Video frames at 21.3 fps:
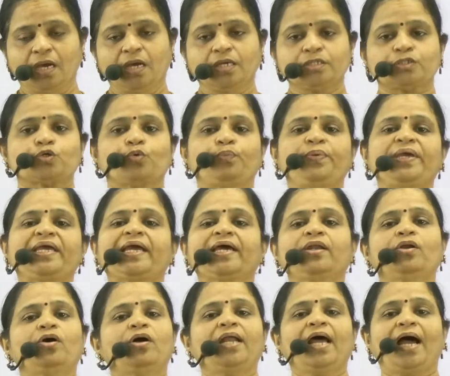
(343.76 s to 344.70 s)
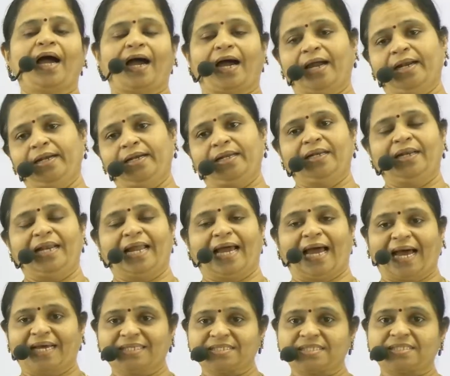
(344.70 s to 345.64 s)
so we cannot handle
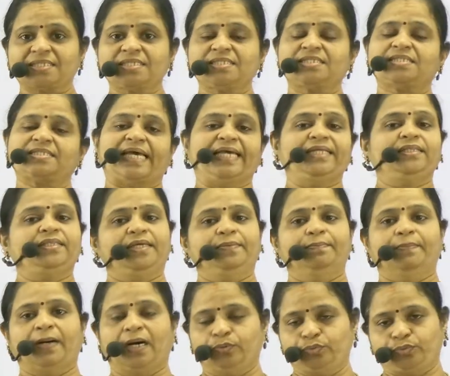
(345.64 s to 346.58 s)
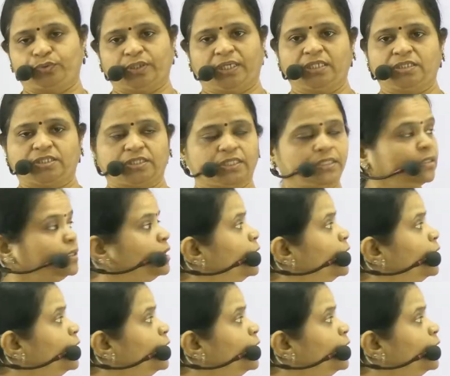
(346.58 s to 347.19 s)
acids in the mouth region.